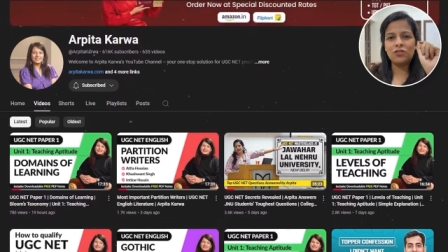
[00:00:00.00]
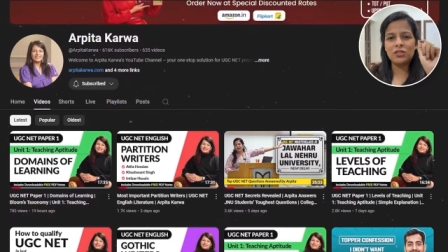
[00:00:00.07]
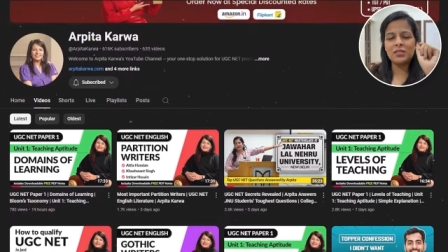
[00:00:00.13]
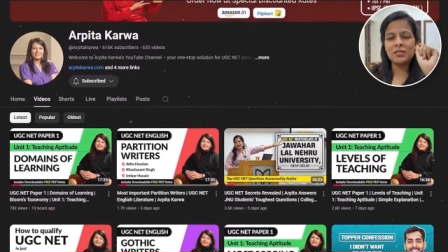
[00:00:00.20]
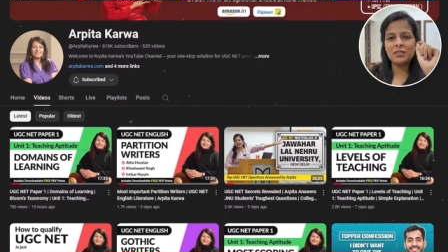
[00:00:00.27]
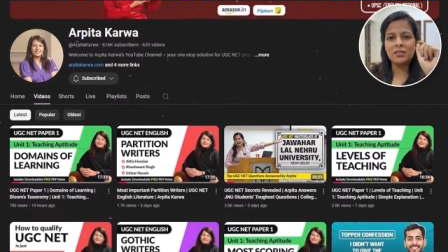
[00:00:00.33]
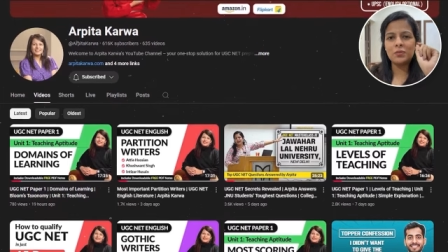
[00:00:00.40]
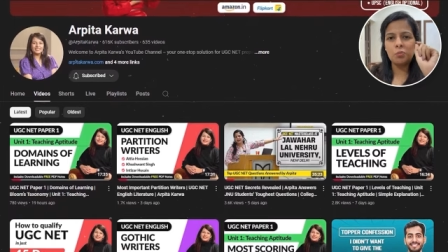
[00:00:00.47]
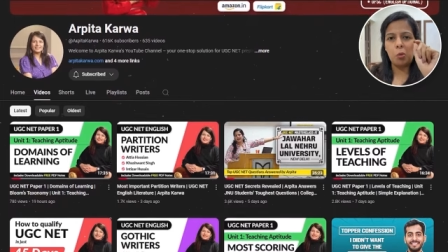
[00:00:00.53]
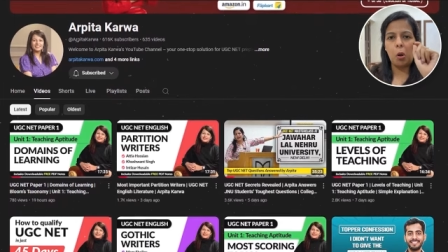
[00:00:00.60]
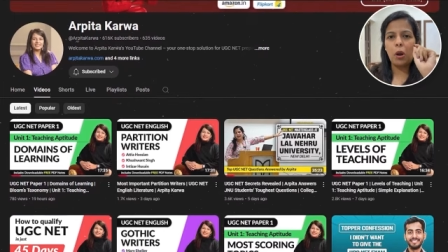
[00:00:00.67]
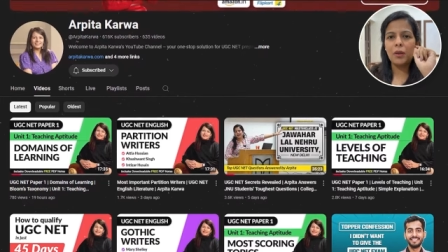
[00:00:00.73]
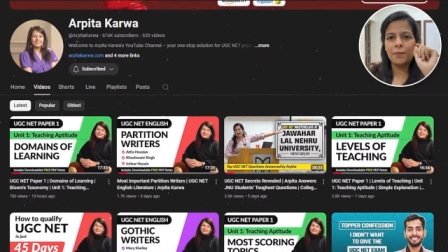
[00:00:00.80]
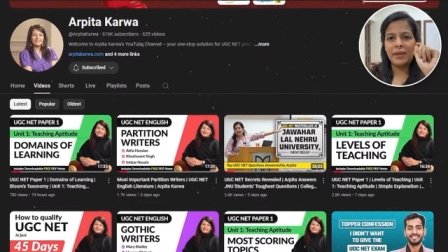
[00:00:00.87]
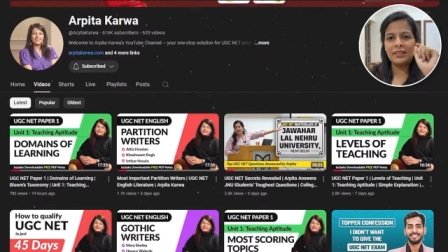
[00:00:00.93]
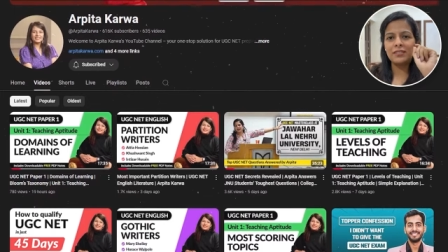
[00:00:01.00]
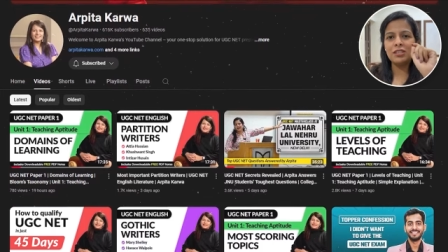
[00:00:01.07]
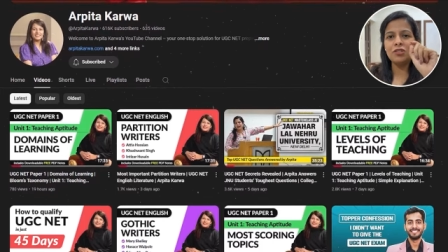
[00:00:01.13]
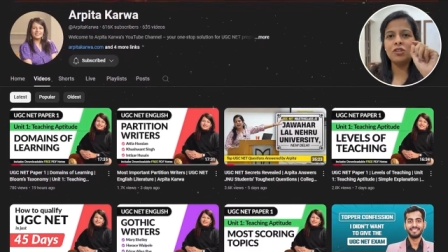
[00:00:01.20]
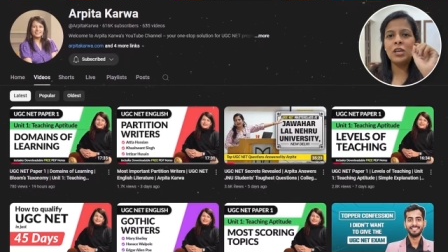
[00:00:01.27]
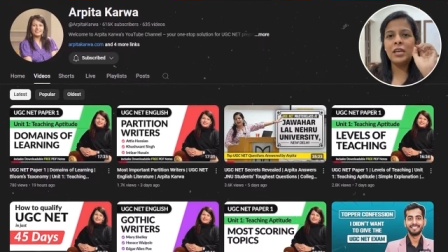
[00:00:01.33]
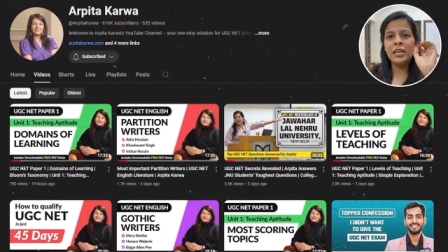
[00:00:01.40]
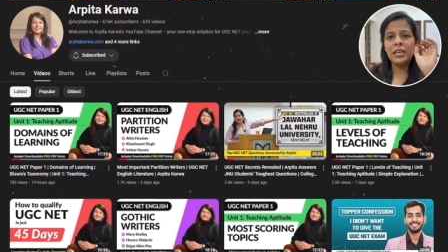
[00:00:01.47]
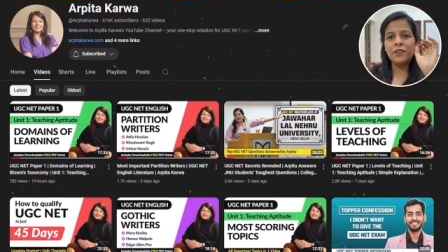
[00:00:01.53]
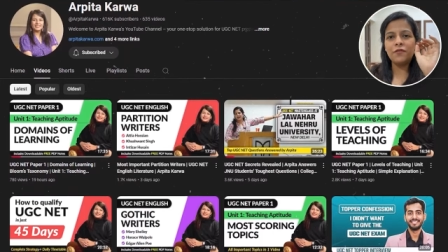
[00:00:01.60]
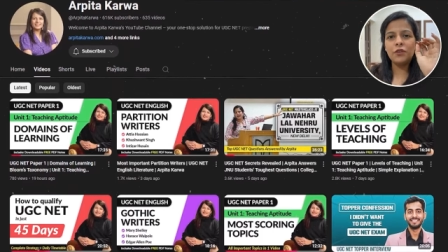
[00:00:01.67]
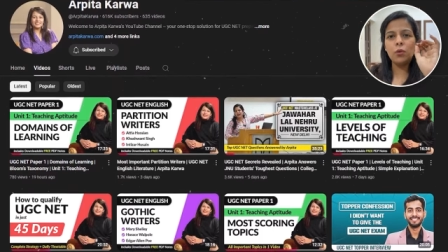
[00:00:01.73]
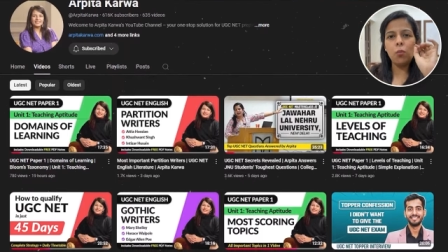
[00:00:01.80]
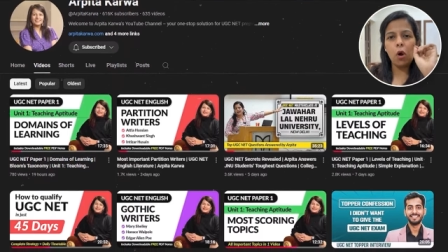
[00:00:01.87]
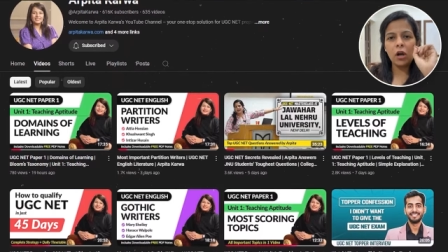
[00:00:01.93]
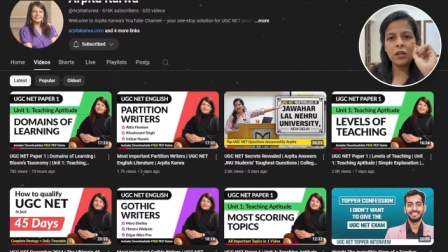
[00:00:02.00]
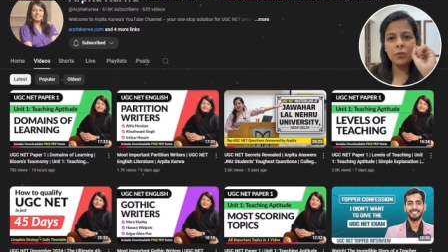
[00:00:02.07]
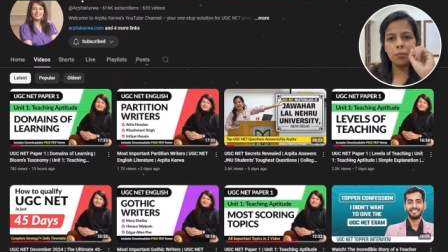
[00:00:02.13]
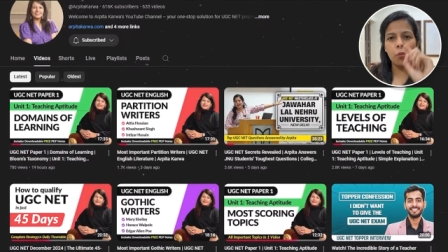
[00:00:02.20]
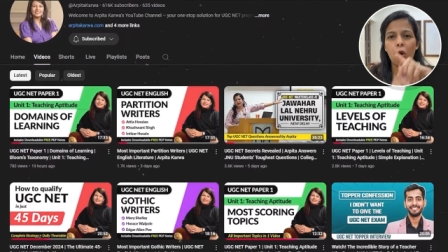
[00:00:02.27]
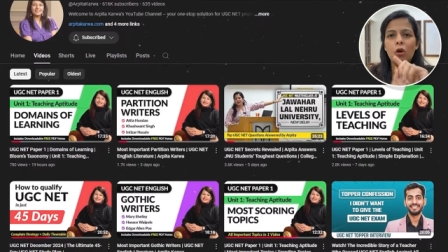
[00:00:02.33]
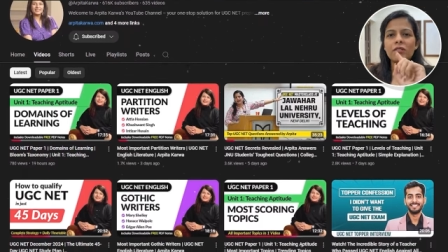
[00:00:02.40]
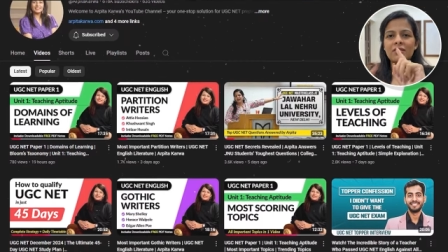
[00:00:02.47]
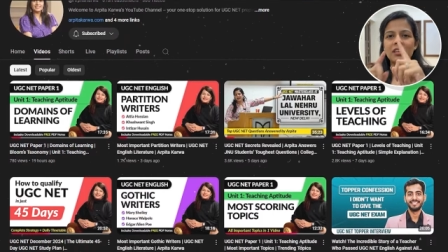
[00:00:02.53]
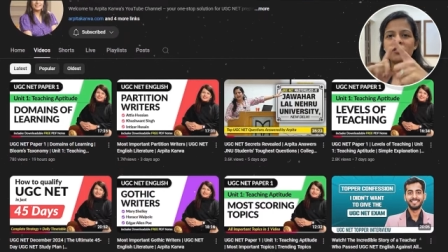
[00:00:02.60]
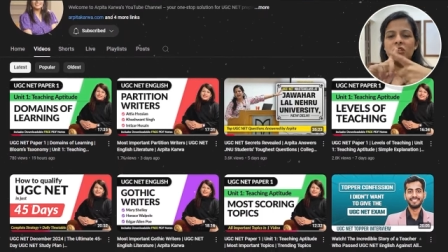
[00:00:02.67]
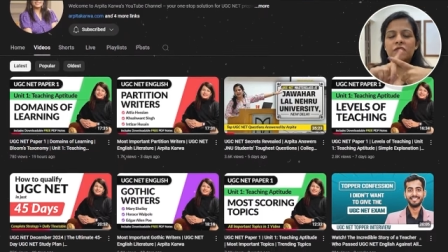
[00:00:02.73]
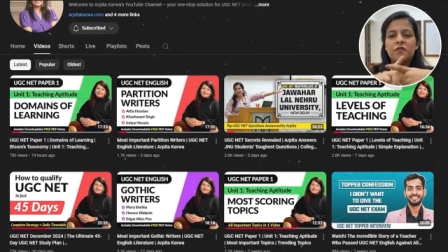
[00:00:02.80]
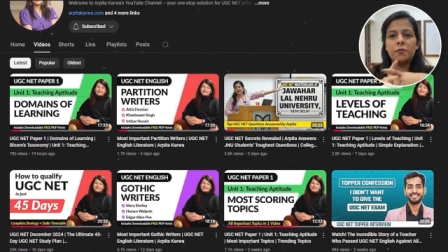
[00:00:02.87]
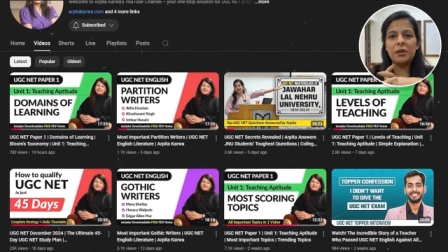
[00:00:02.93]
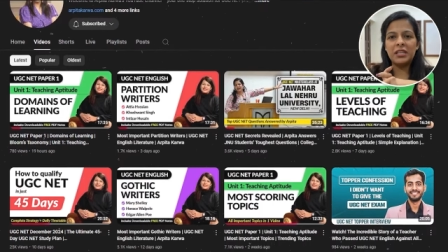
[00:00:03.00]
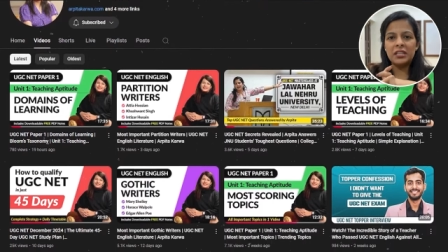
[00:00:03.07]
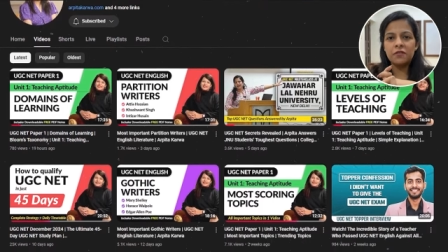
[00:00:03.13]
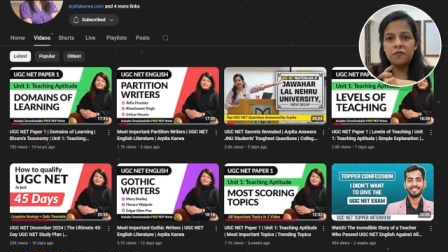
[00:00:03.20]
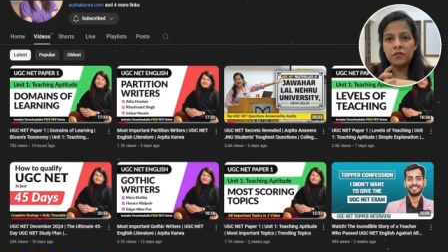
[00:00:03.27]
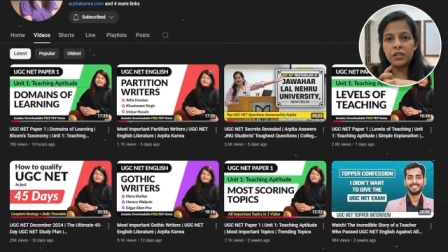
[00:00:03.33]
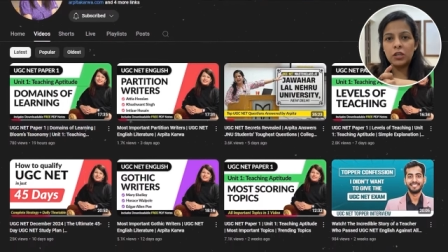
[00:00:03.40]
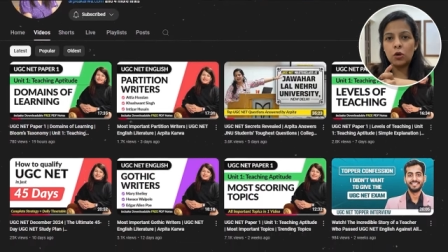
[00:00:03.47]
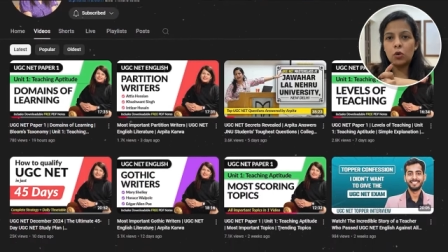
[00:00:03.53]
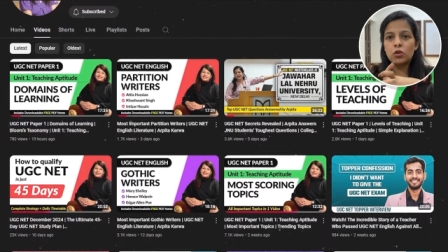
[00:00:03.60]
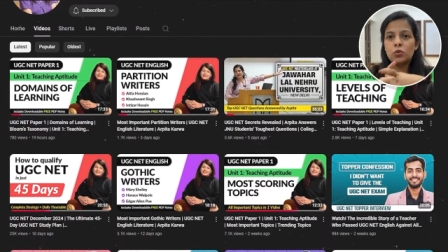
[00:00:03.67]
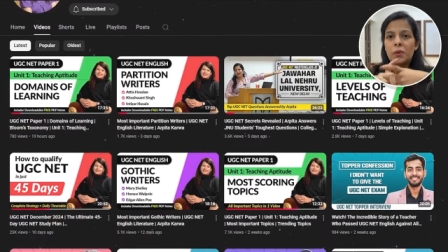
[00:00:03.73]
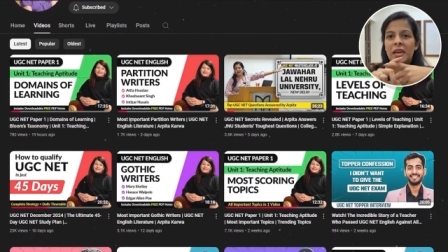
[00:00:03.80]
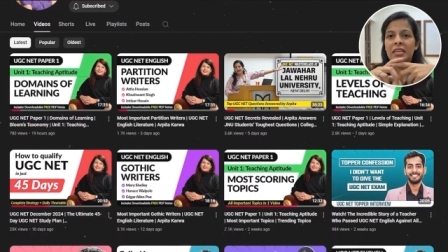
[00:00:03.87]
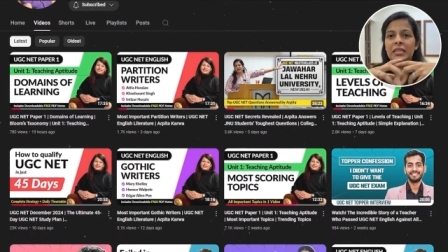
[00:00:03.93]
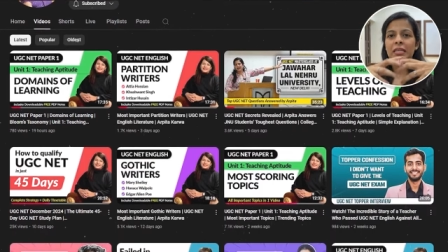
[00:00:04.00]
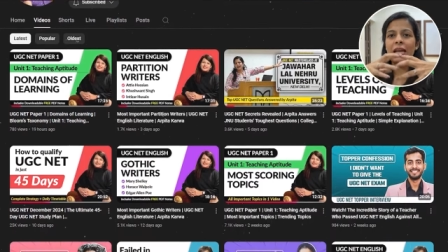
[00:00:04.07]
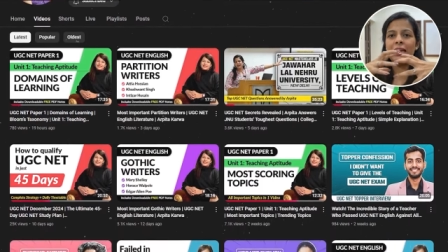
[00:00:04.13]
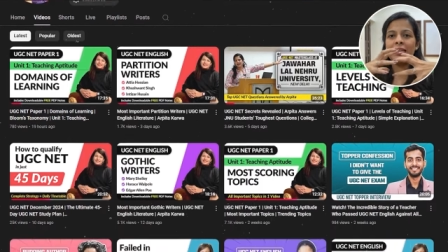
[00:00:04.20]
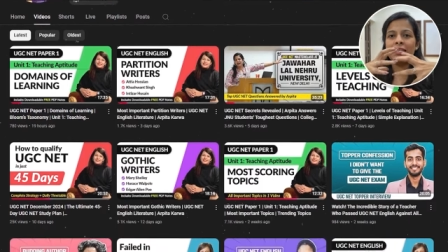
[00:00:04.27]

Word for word: just a small message. If you want more such informative videos wherein I